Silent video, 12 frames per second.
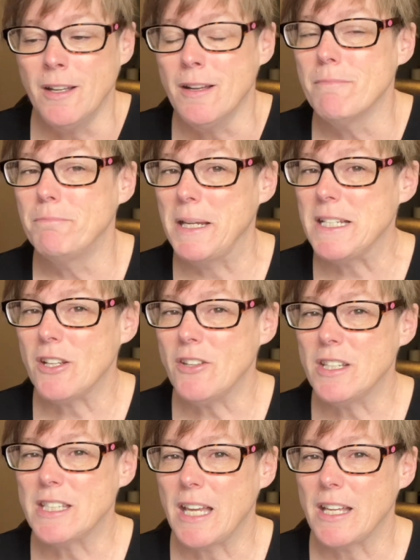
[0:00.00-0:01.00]
Based on the
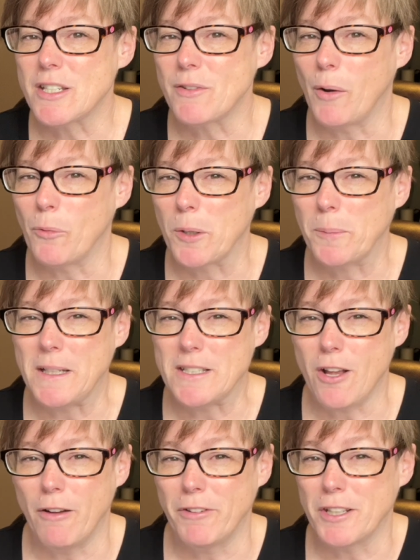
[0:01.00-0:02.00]
stats around workplace
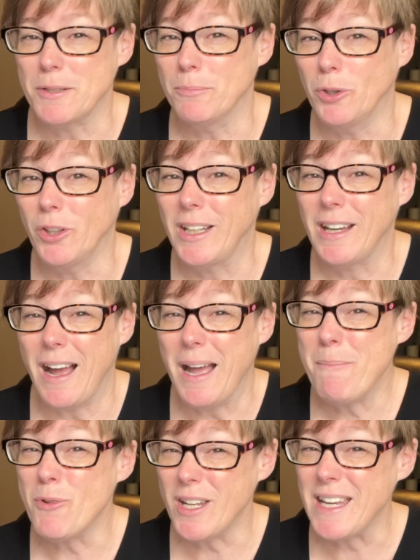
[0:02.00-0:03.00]
conflict and bullying, I'm
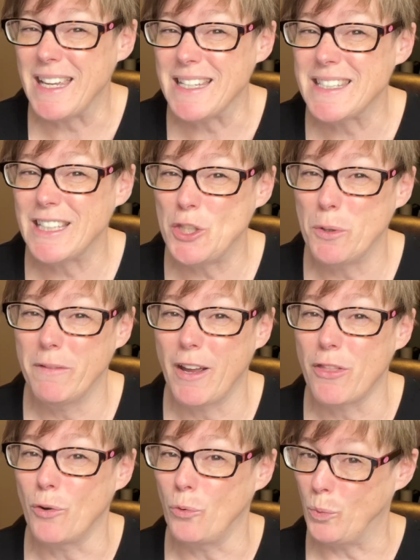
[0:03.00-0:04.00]
going to guess that you have
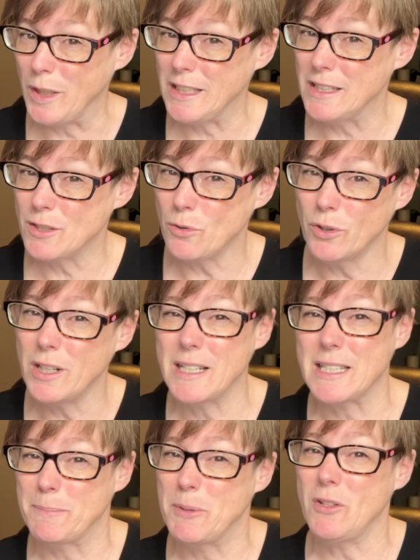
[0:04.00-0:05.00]
either witnessed or
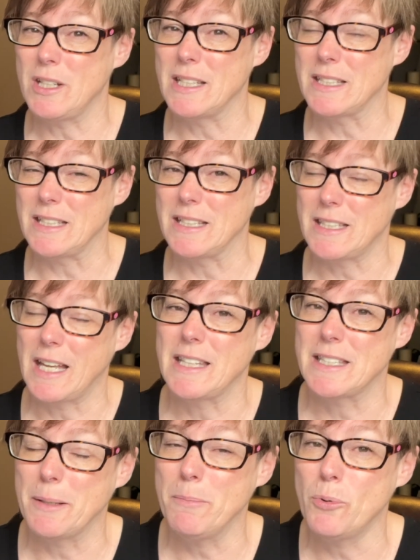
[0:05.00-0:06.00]
experienced this at
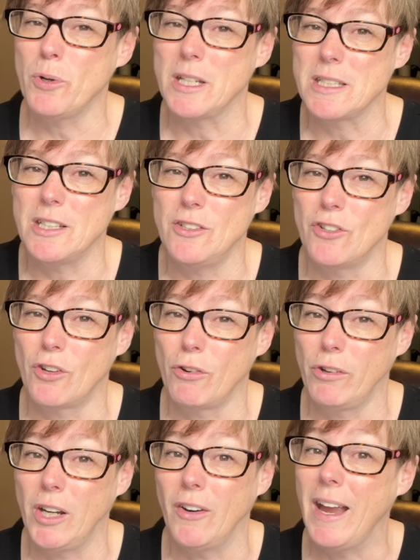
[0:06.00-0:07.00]
some point in your
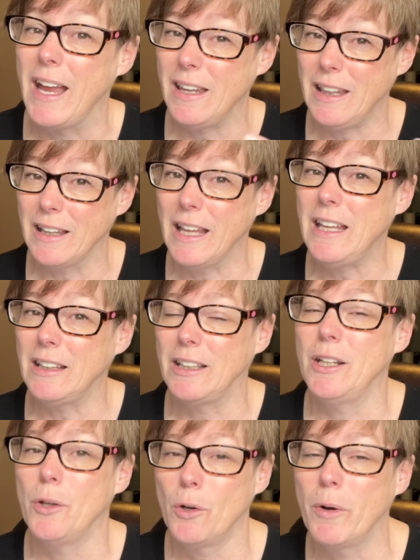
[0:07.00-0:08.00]
career and likely
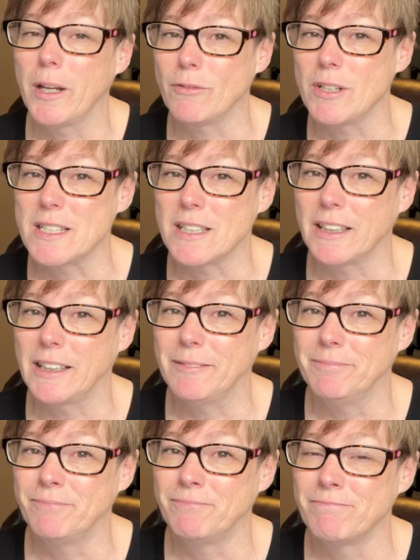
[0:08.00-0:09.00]
quite recently.
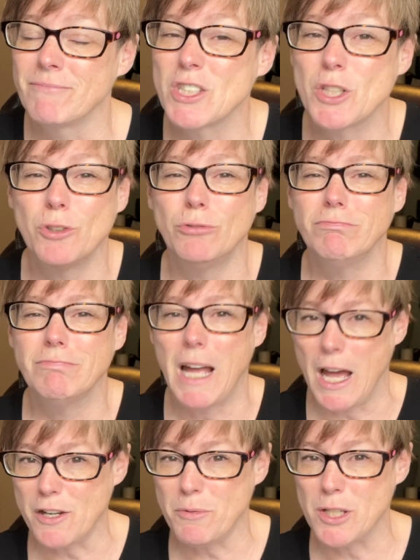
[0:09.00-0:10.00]
So, how
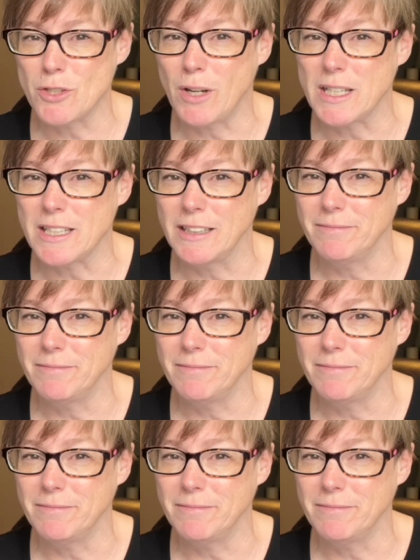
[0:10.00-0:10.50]
do we address it?